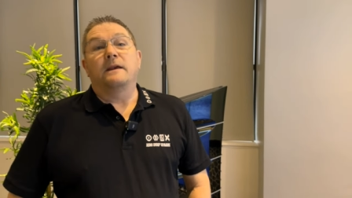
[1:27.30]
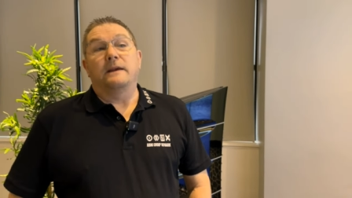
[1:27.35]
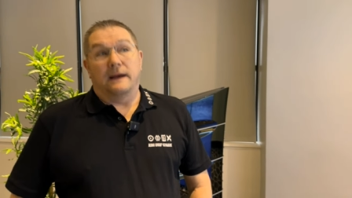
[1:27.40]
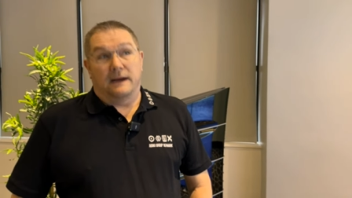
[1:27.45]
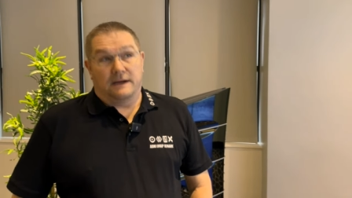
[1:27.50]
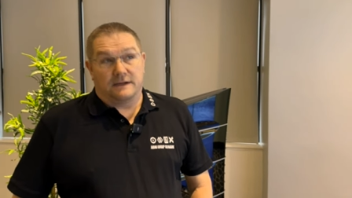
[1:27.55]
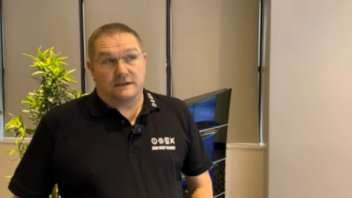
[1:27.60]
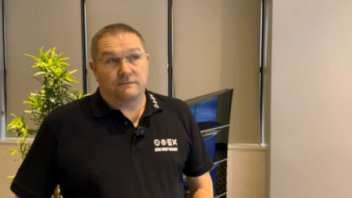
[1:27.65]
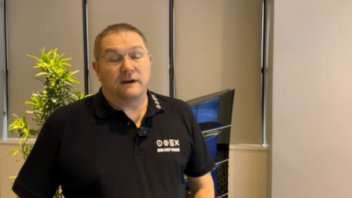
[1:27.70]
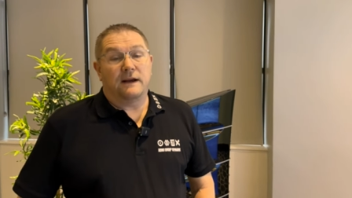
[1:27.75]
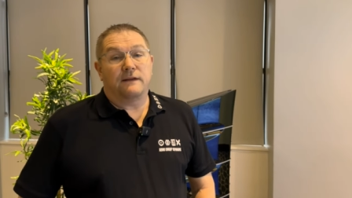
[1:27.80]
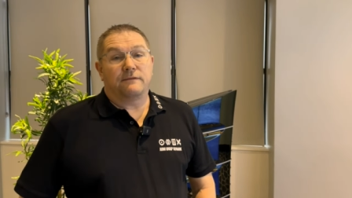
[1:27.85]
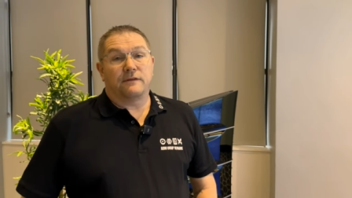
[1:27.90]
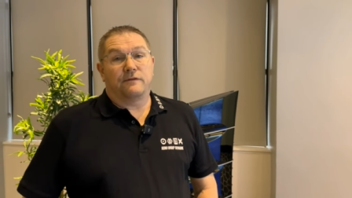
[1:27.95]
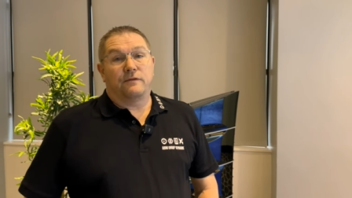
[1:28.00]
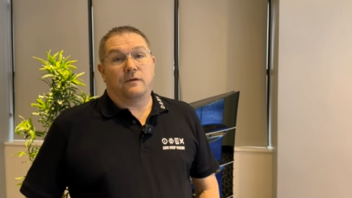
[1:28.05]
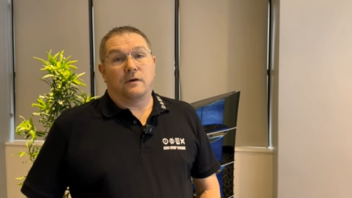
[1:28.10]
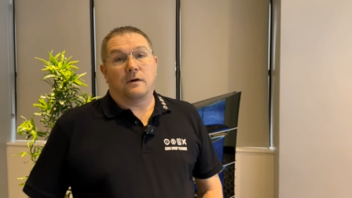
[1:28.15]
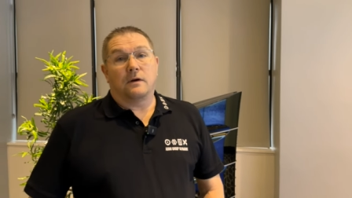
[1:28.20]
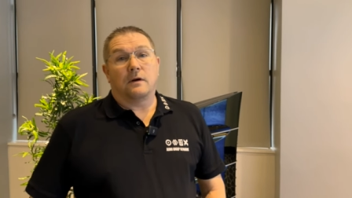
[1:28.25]
Yes, we have the
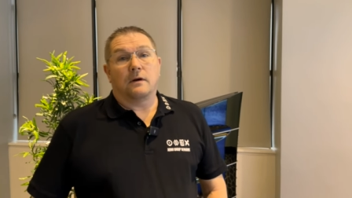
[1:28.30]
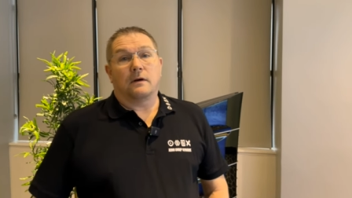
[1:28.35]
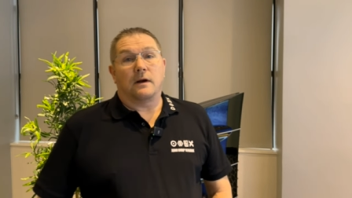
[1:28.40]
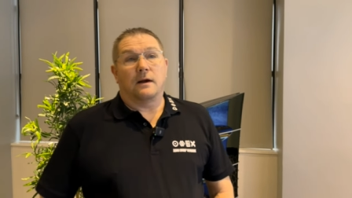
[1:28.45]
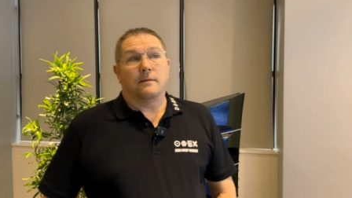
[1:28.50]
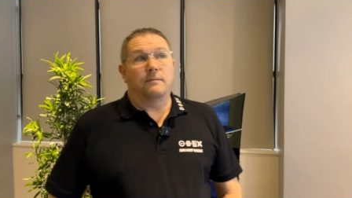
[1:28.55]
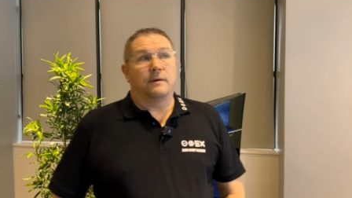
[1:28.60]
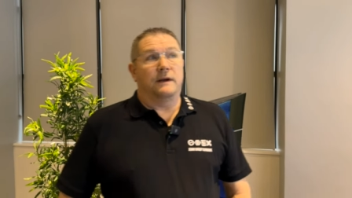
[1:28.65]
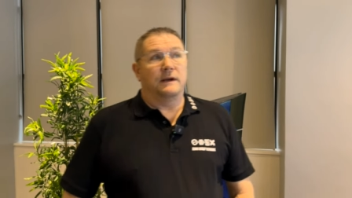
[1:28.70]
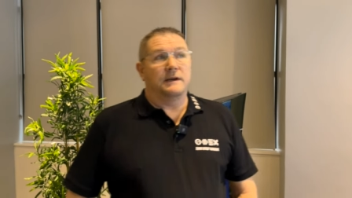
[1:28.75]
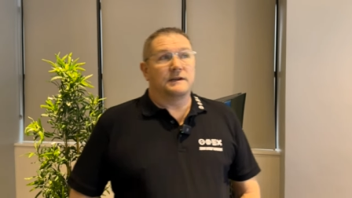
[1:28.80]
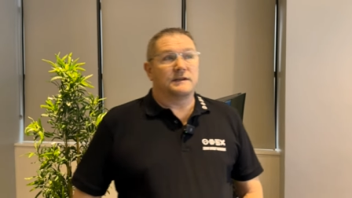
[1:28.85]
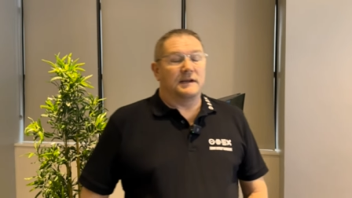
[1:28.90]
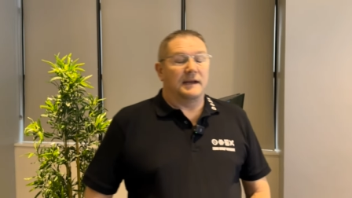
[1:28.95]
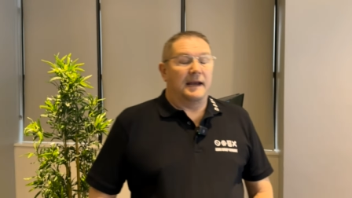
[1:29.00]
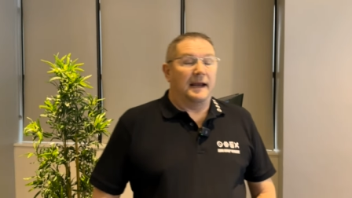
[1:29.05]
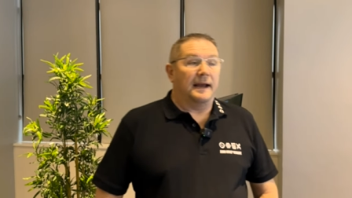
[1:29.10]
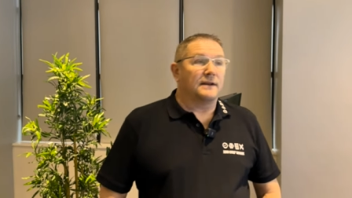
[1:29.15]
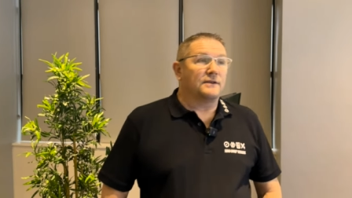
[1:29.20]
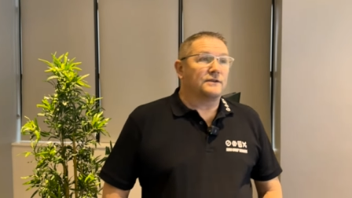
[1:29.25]
four companies, the
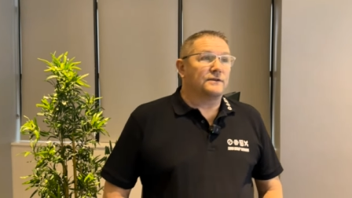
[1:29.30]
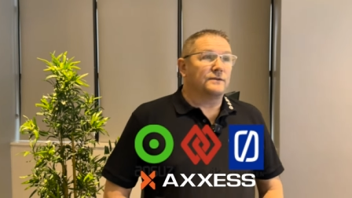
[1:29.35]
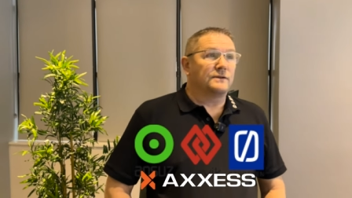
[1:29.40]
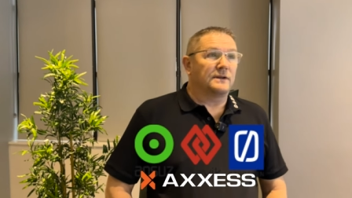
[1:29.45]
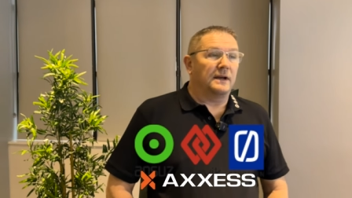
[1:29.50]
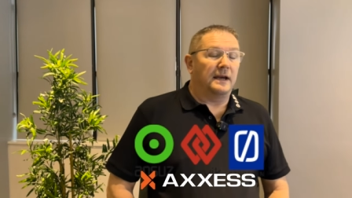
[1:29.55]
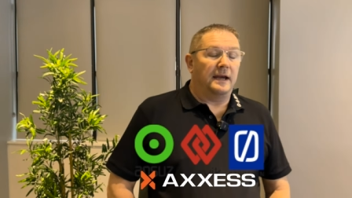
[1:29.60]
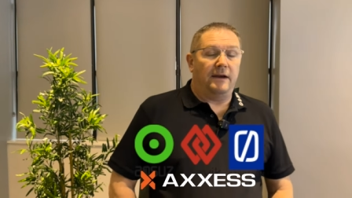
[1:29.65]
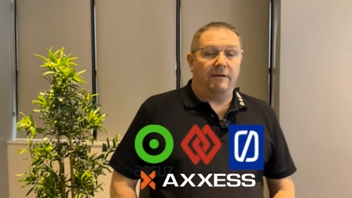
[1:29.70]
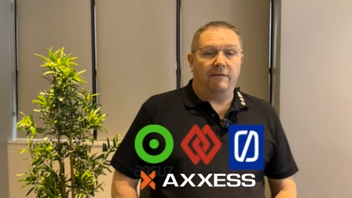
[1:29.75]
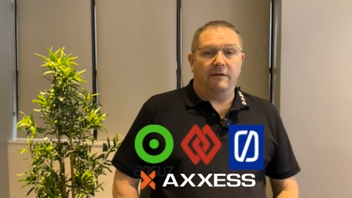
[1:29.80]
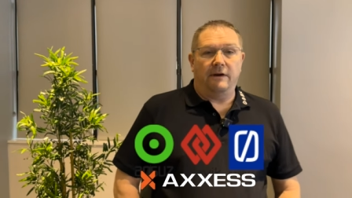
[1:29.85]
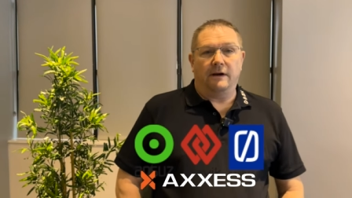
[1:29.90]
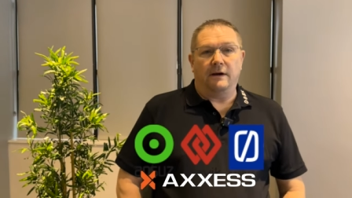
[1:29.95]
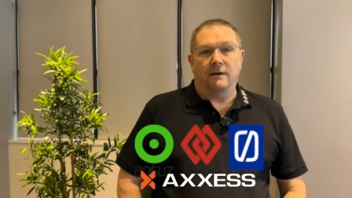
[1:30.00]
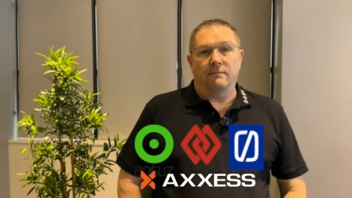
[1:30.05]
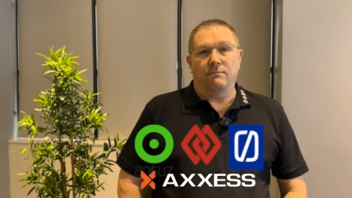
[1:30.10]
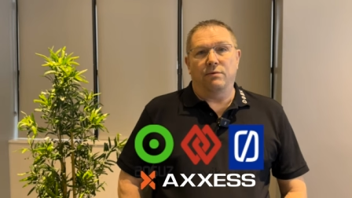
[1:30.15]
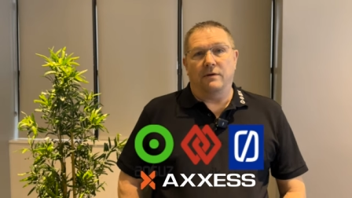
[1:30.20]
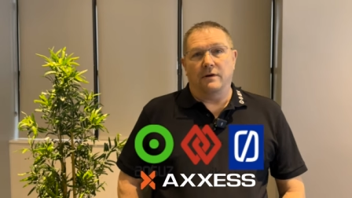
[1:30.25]
Ansuz, Aavik,
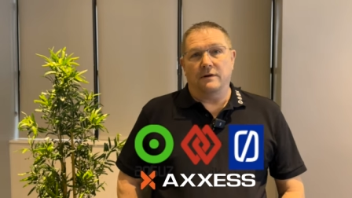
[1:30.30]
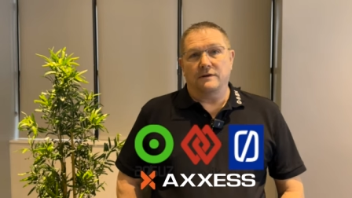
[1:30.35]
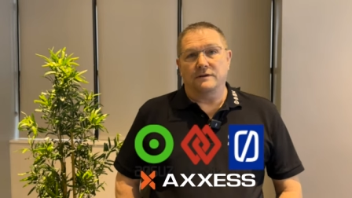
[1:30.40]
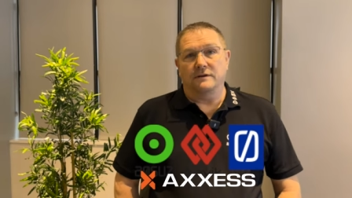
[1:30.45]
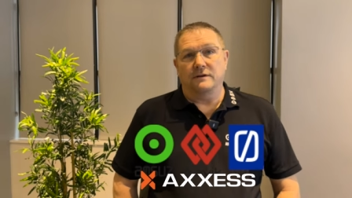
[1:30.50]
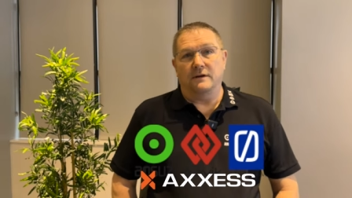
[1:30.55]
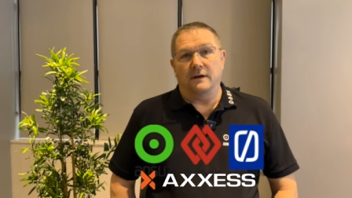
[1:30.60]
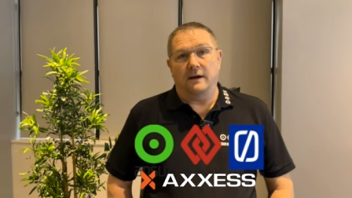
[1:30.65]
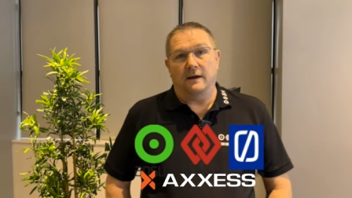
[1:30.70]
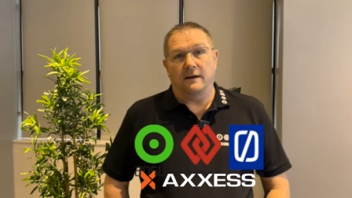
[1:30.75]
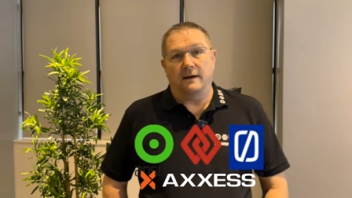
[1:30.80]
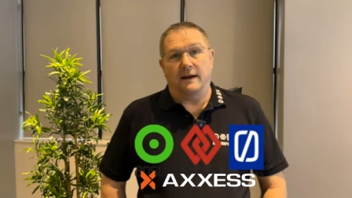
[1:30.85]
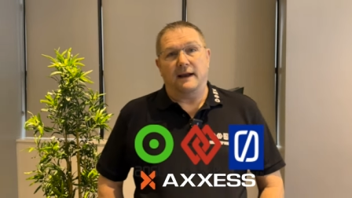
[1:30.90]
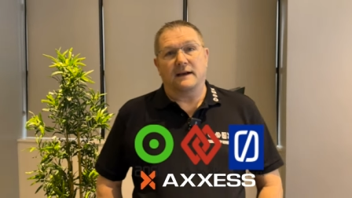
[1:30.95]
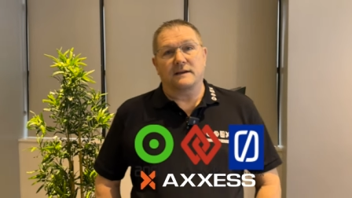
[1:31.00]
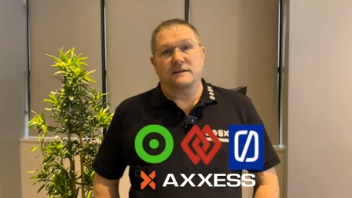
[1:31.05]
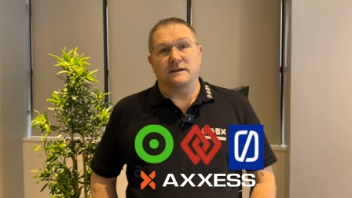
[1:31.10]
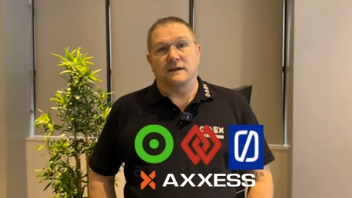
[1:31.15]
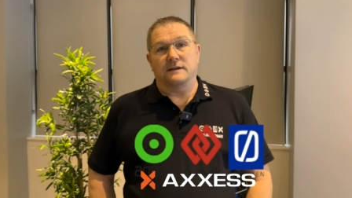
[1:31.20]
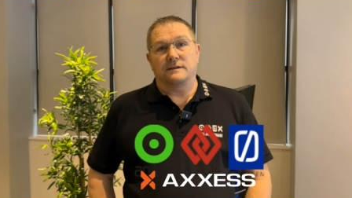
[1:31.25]
Børresen, and
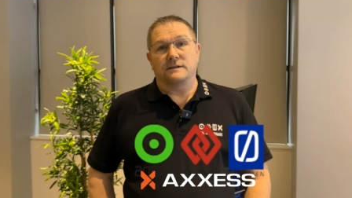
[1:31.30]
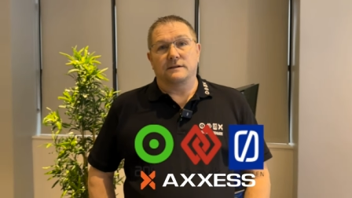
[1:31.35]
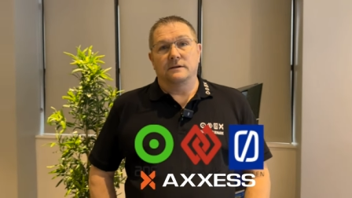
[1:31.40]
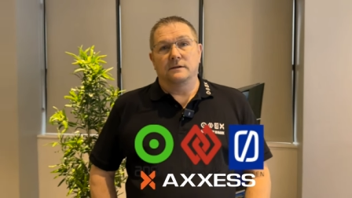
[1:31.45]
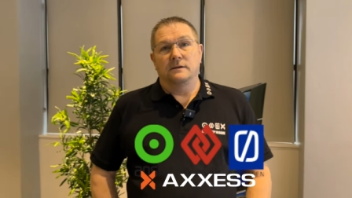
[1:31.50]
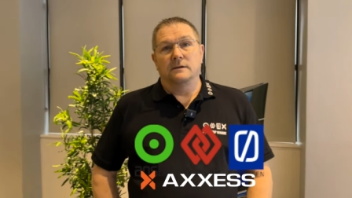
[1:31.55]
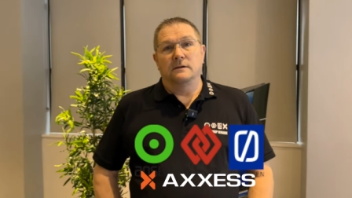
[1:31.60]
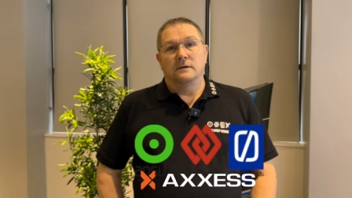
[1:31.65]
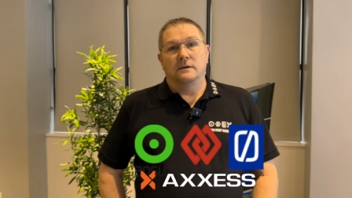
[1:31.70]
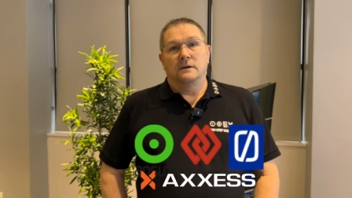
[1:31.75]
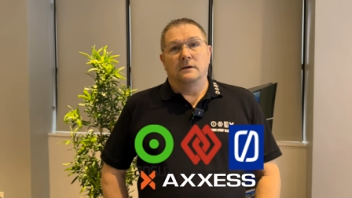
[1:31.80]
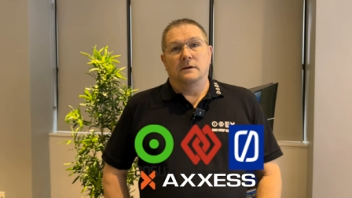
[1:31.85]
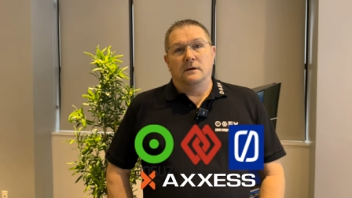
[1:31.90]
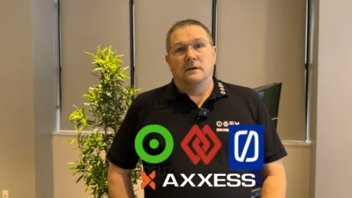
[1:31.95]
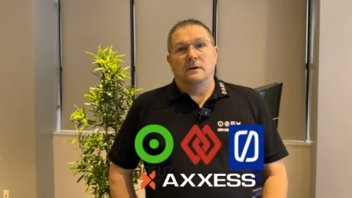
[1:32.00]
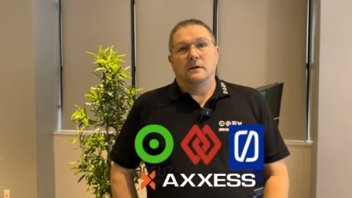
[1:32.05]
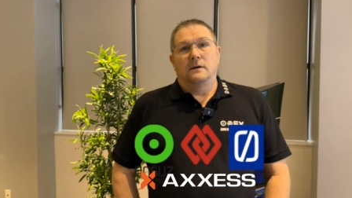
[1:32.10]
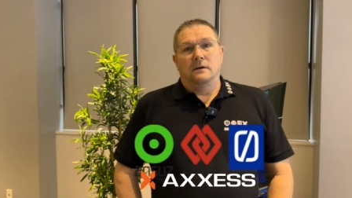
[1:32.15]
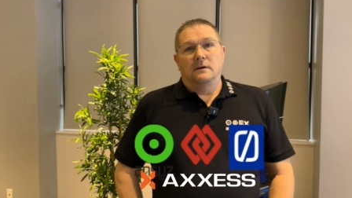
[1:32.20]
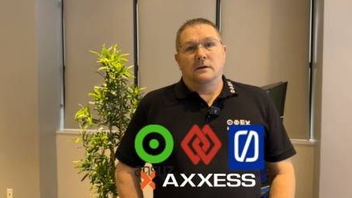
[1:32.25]
Axxess. Okay.
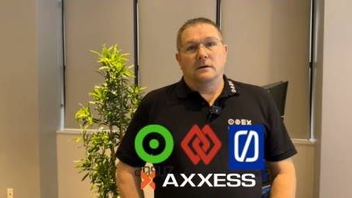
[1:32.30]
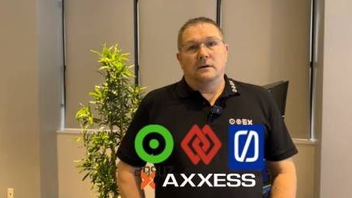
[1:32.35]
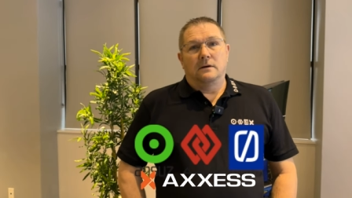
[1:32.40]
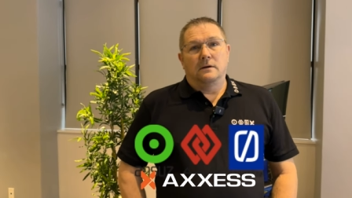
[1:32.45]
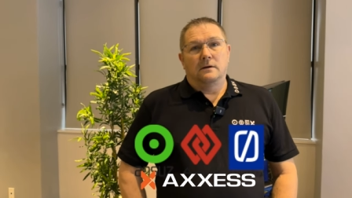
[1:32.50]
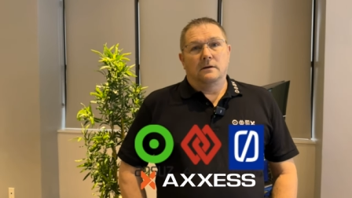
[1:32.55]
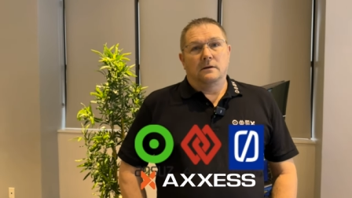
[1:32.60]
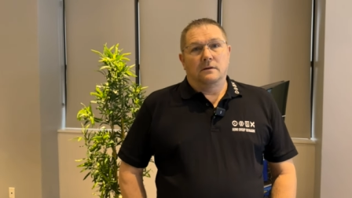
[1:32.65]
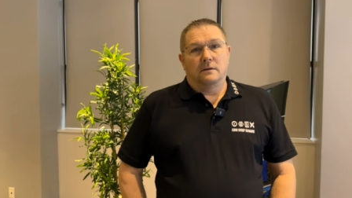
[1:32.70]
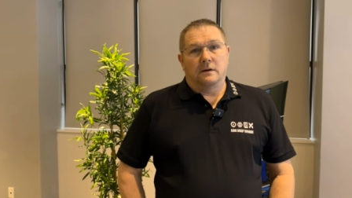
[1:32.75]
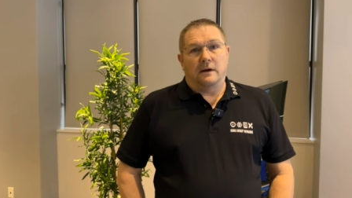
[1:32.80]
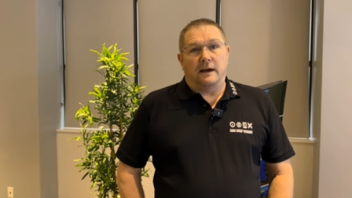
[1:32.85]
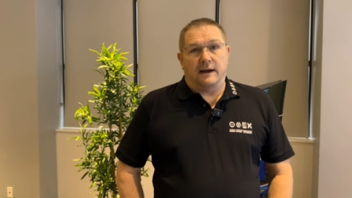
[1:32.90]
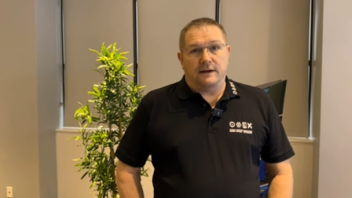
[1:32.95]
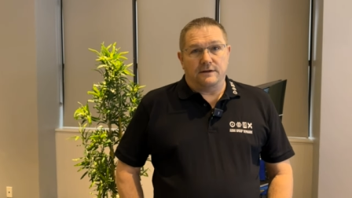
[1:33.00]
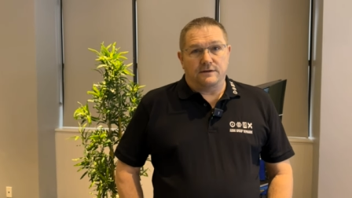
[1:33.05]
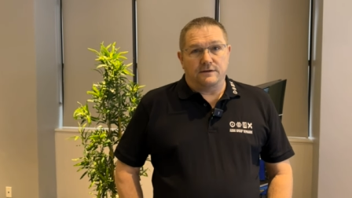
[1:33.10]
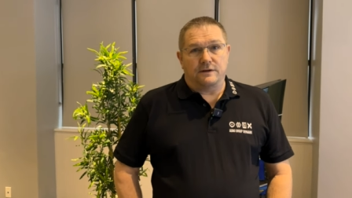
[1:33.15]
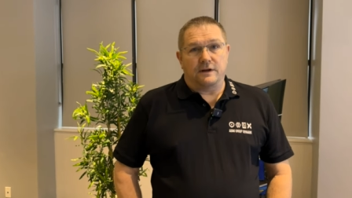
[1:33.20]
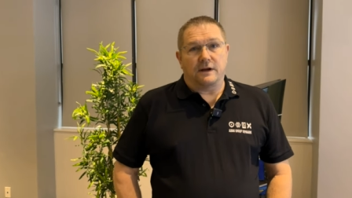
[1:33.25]
And Ansuz, as you said,
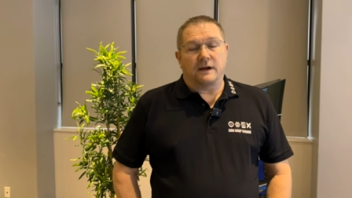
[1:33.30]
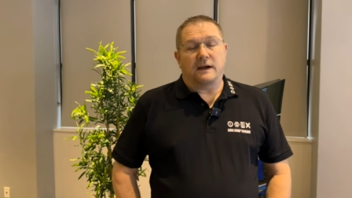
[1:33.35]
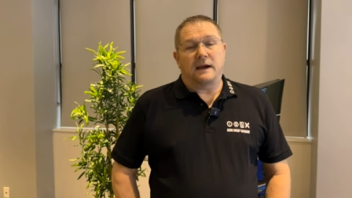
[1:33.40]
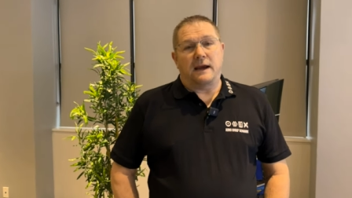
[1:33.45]
Ansuz are the, the cables,